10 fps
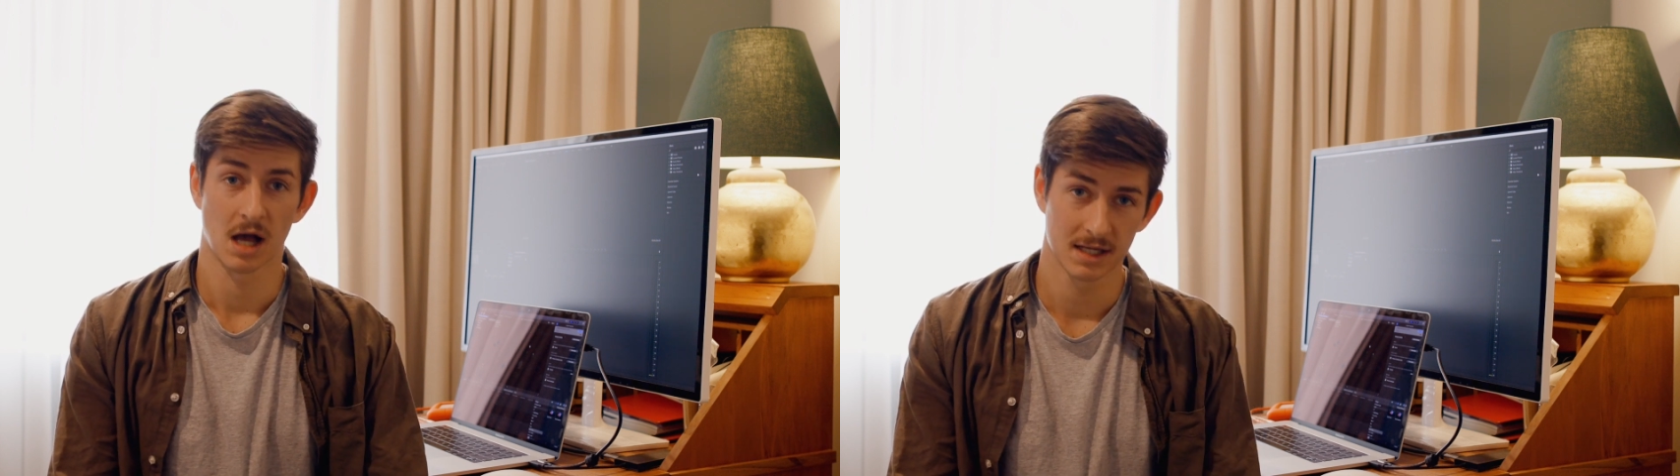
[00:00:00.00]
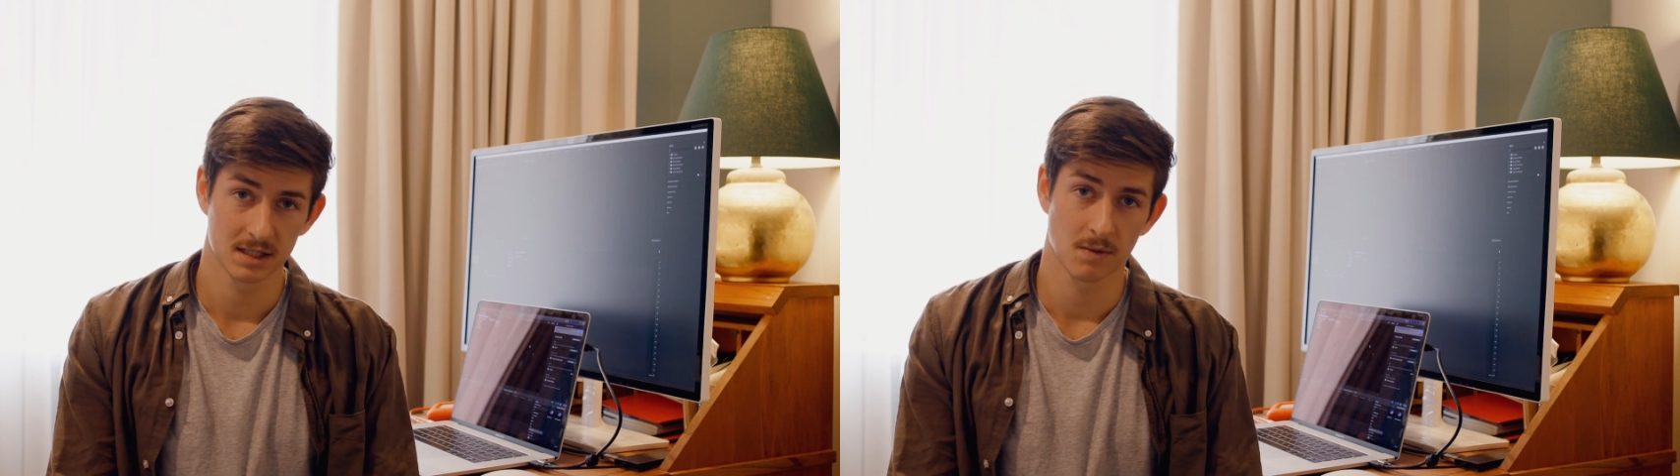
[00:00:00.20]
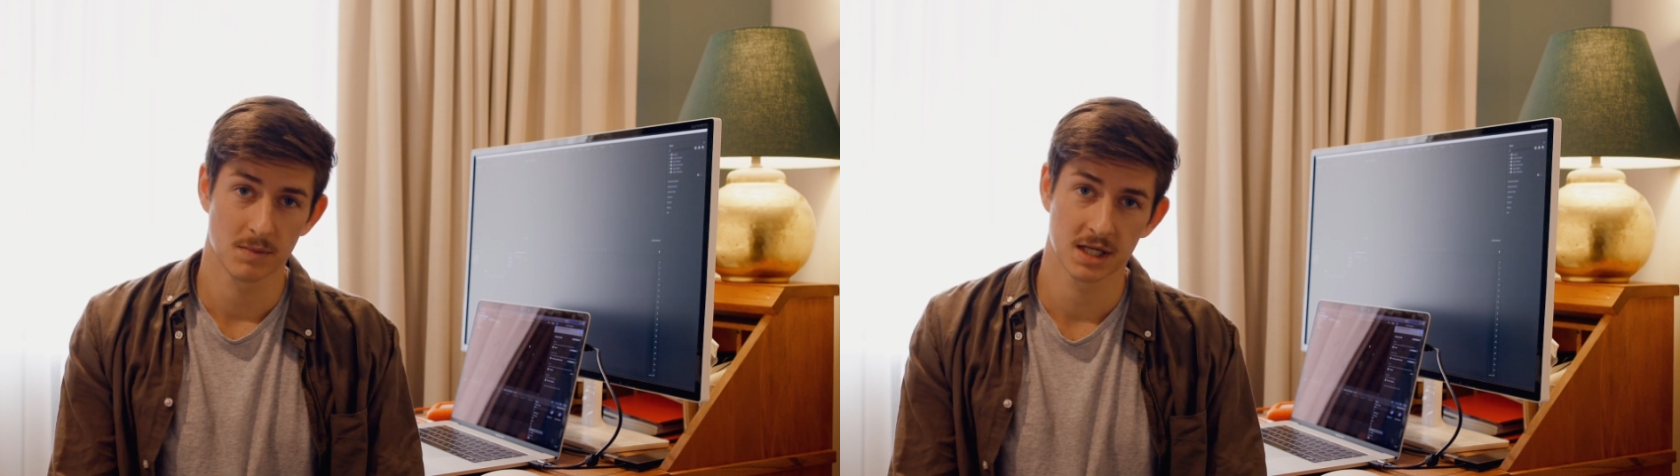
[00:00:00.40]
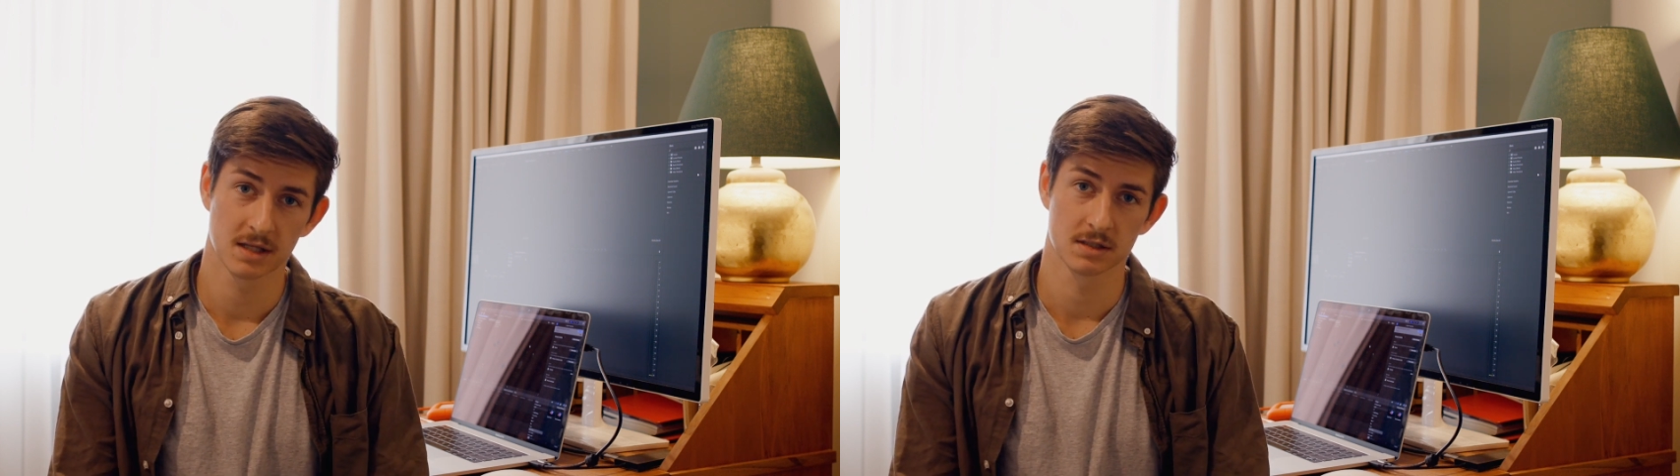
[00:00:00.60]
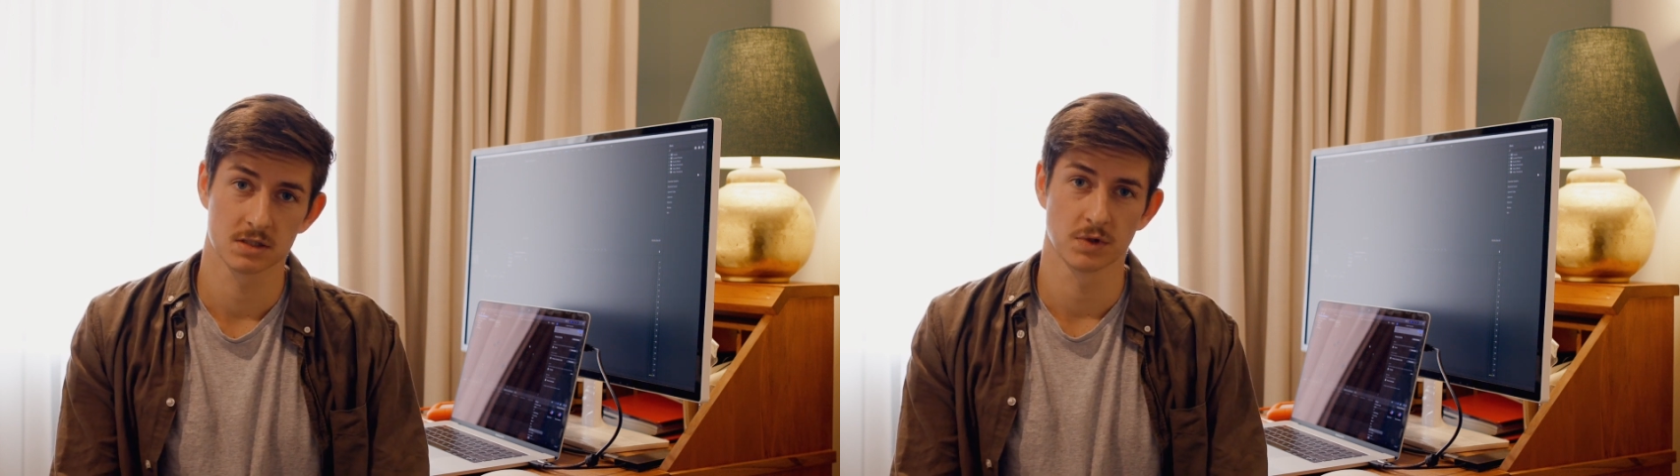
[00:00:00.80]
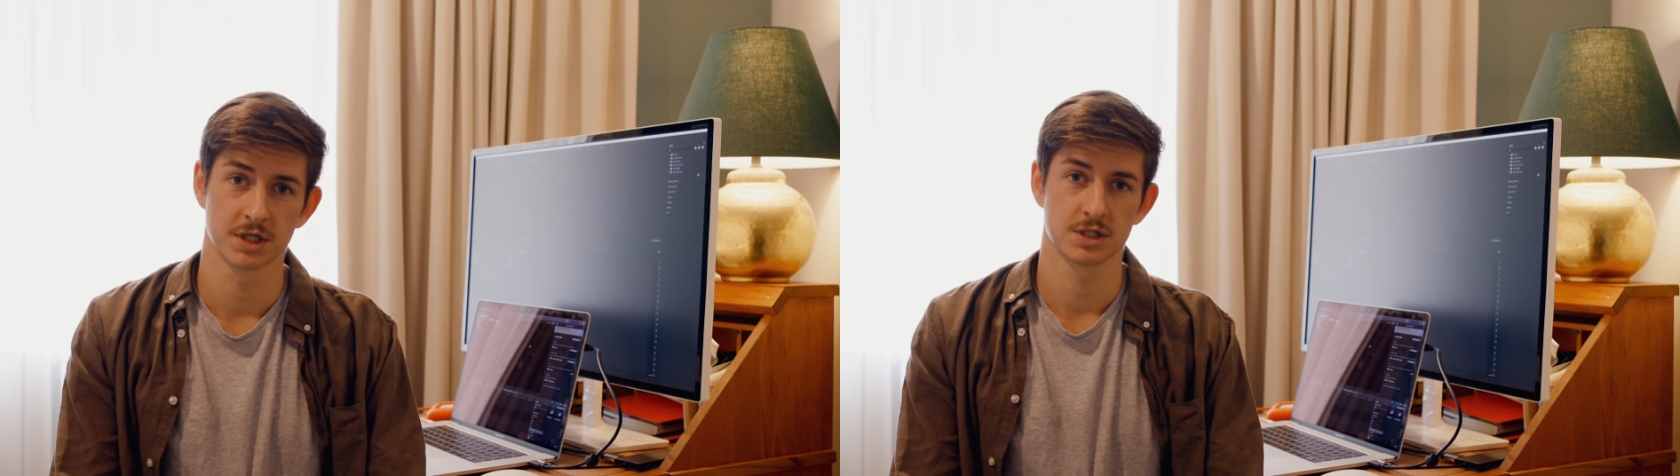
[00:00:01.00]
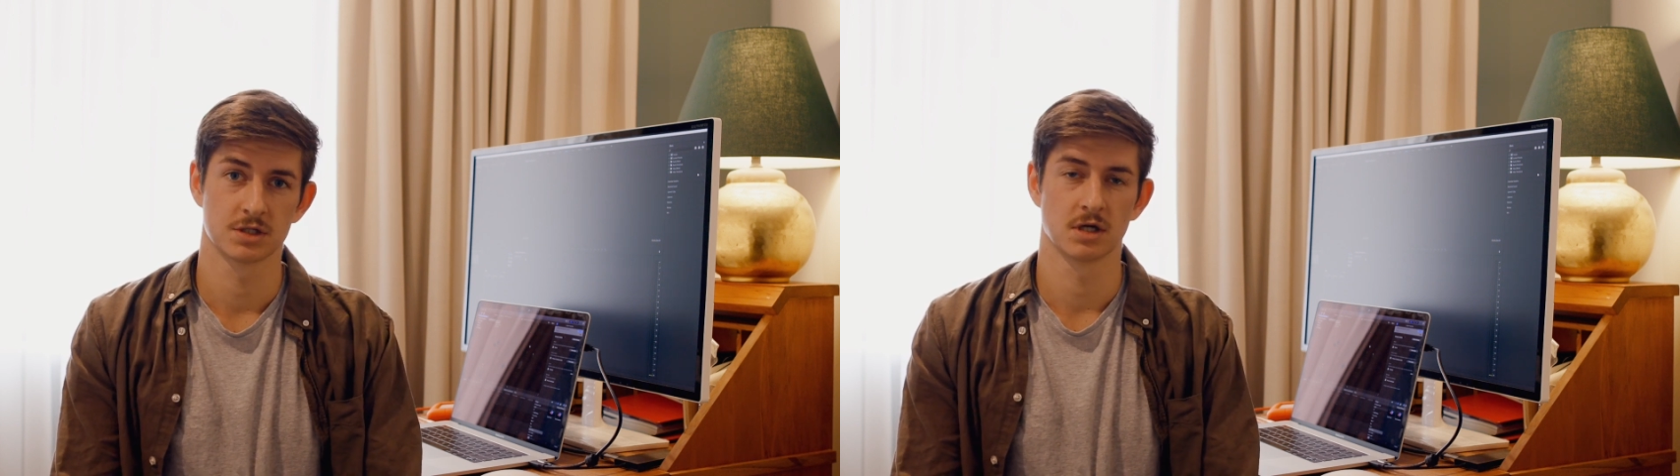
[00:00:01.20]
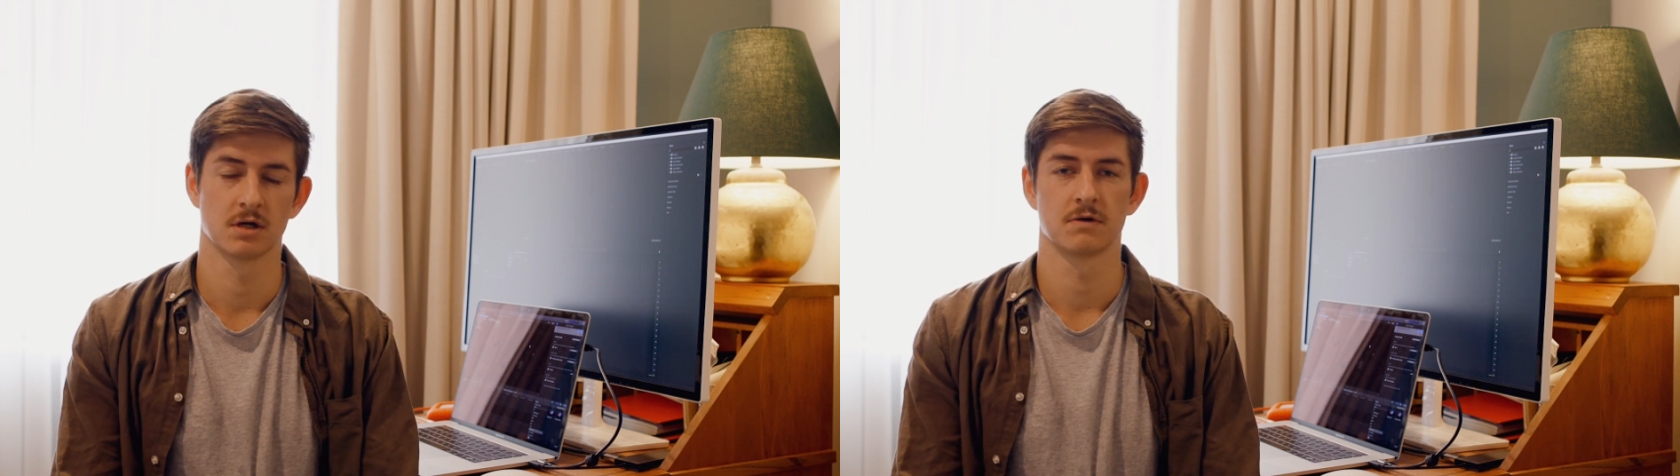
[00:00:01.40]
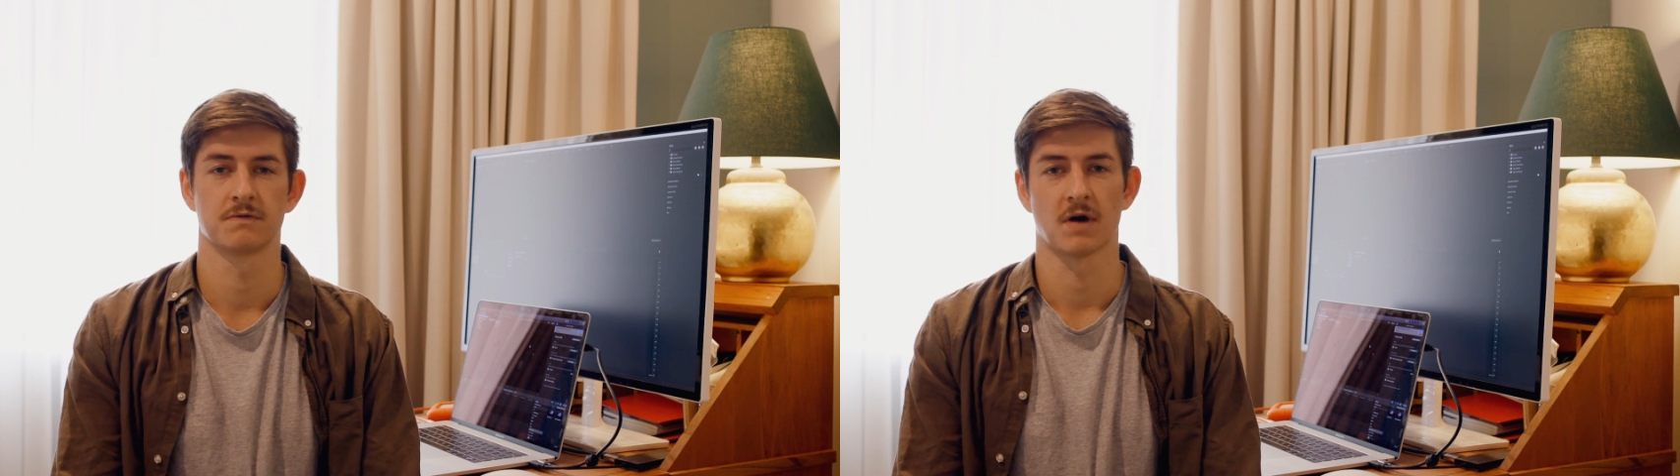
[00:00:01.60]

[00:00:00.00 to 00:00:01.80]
I ended up making the switch to